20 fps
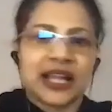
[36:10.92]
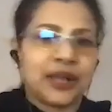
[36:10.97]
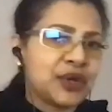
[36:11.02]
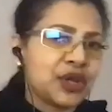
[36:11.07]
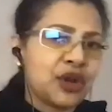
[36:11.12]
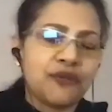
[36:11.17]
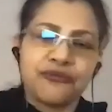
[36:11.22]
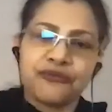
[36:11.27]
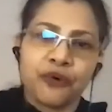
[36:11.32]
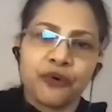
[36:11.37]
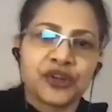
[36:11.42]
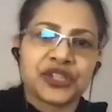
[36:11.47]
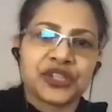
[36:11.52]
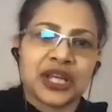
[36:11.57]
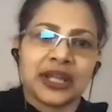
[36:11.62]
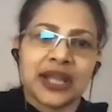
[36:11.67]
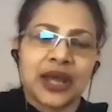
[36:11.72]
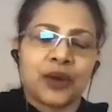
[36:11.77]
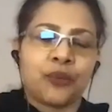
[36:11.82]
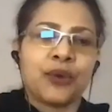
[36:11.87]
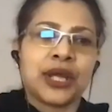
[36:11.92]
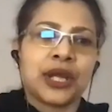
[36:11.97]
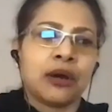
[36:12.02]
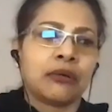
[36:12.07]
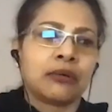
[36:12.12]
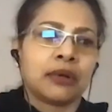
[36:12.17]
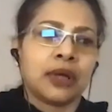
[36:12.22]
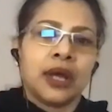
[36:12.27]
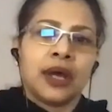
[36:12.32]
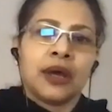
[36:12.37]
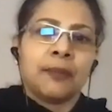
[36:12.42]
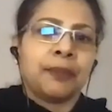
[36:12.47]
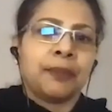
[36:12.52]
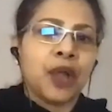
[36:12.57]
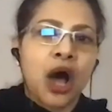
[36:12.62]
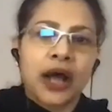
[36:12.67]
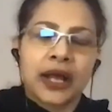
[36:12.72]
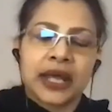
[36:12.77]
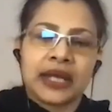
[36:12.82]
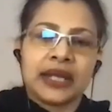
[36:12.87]
we don't force it like we don't
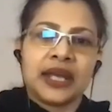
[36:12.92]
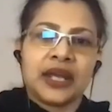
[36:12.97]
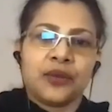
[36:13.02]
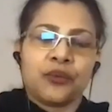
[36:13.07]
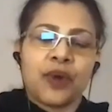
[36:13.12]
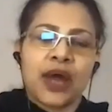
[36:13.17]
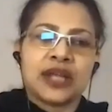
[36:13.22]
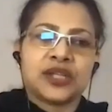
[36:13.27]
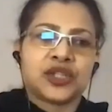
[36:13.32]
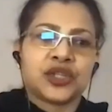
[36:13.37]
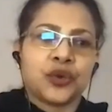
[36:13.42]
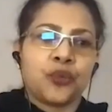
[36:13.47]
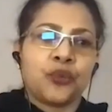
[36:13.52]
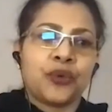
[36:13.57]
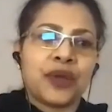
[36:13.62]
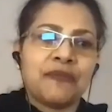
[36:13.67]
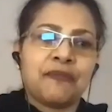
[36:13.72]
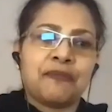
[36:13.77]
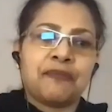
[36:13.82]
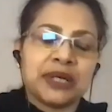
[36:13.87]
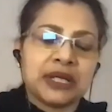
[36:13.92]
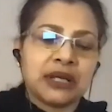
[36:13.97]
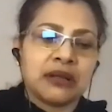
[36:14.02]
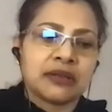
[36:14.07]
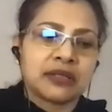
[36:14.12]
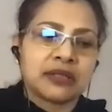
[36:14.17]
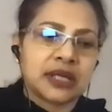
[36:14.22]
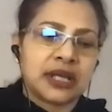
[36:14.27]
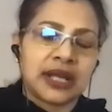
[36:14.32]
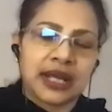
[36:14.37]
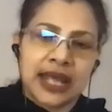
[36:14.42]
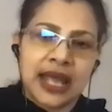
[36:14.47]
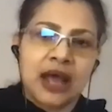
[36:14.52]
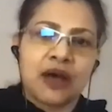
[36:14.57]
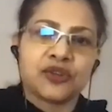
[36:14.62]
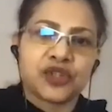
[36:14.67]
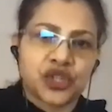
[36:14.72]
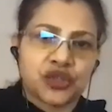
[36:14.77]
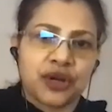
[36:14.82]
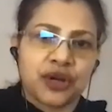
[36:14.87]
block it in right so we built an
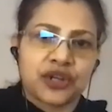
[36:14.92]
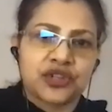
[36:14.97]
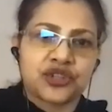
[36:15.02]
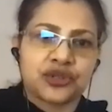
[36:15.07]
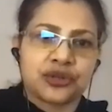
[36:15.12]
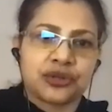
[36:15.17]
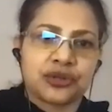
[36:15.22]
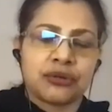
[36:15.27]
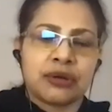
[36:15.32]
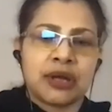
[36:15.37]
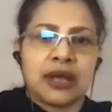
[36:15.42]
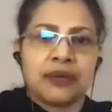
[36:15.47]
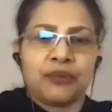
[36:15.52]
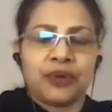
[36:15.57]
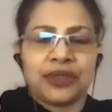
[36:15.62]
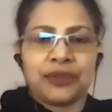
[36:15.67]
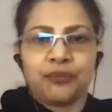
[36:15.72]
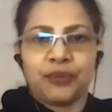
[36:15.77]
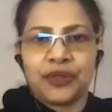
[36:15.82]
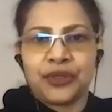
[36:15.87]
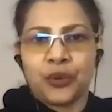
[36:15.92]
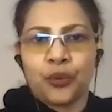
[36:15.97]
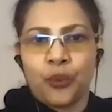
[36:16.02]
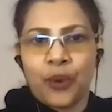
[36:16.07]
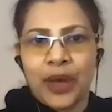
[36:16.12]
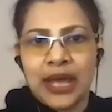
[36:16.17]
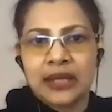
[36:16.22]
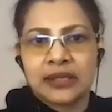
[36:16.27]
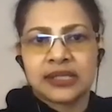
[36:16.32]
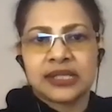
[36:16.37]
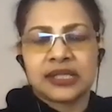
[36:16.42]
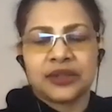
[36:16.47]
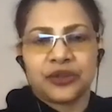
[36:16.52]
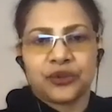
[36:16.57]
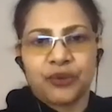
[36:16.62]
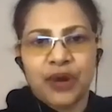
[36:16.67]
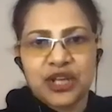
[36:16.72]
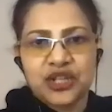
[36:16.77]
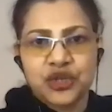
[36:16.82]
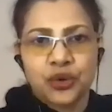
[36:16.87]
account structure and with with the weights and
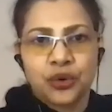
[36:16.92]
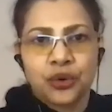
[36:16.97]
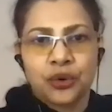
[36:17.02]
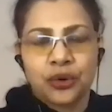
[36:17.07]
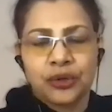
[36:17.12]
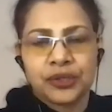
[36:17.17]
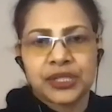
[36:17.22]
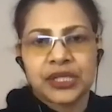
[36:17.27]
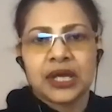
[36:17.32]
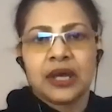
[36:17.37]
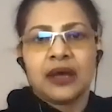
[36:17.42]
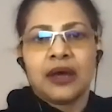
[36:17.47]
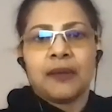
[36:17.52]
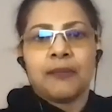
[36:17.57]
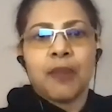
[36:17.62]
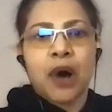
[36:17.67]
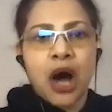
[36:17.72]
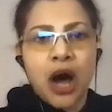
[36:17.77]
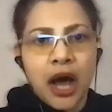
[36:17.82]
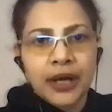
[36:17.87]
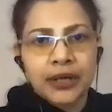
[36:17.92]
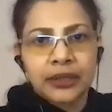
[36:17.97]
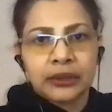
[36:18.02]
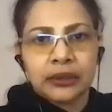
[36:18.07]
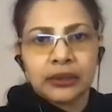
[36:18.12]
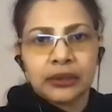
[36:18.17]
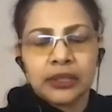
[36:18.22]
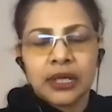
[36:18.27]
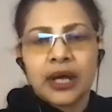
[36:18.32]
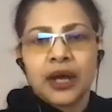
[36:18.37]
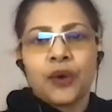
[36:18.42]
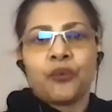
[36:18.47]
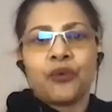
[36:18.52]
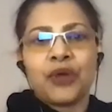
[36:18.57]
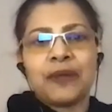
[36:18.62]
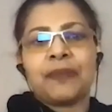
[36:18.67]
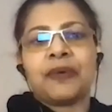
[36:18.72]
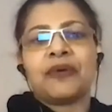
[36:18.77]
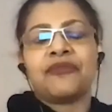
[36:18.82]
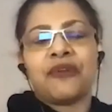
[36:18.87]
thresholds model we
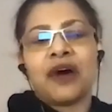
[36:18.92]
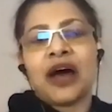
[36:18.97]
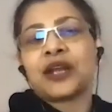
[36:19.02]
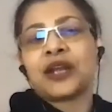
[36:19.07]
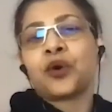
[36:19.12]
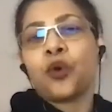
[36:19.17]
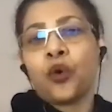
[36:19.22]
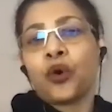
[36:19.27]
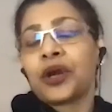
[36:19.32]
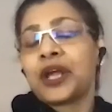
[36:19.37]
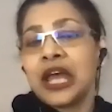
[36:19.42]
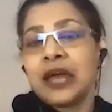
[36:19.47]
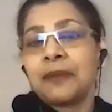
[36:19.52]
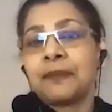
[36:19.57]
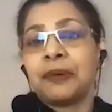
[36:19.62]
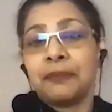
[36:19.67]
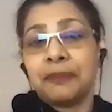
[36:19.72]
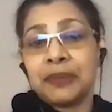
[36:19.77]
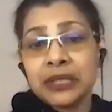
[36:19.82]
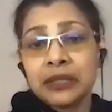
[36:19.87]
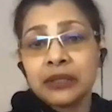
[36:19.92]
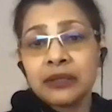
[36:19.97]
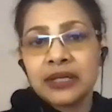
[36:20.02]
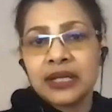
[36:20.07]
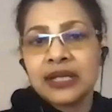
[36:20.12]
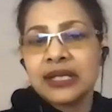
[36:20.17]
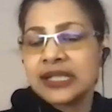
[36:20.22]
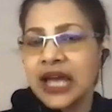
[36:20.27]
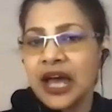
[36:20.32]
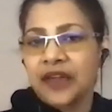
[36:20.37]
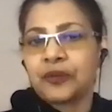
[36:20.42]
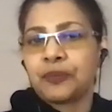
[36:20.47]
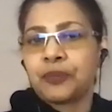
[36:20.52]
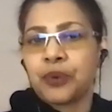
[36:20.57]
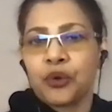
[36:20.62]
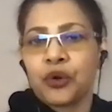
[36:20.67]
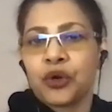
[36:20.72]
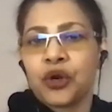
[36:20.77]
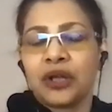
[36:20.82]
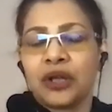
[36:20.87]
provide core capabilities at the
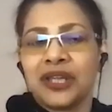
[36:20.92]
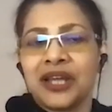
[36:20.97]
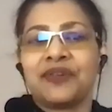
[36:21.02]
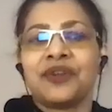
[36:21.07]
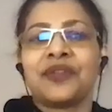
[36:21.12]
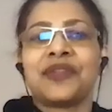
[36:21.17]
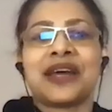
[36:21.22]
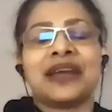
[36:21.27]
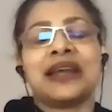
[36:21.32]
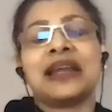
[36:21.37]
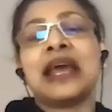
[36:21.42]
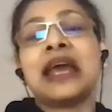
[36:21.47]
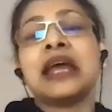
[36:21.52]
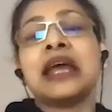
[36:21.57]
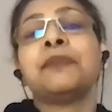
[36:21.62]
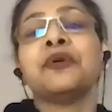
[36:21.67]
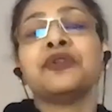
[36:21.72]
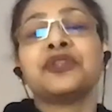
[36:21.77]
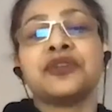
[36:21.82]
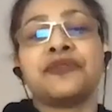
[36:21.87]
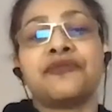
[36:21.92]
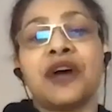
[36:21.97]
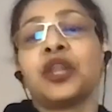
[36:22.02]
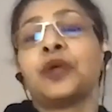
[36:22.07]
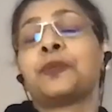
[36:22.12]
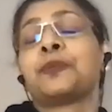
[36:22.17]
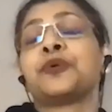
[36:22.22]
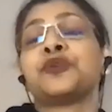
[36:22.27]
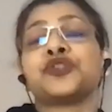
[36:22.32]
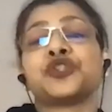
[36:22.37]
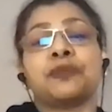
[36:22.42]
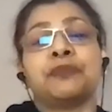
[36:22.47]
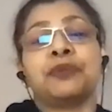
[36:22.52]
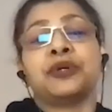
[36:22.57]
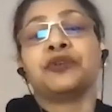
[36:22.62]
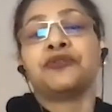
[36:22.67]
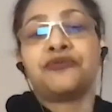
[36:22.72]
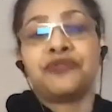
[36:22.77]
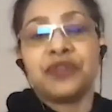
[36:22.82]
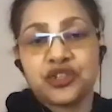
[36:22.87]
protocol level that enable developers to
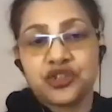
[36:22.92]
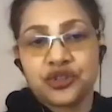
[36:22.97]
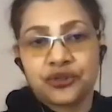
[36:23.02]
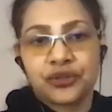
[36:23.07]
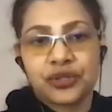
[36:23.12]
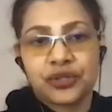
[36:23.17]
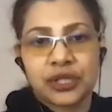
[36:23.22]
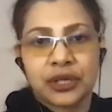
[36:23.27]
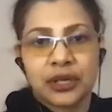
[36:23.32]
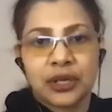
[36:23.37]
build features,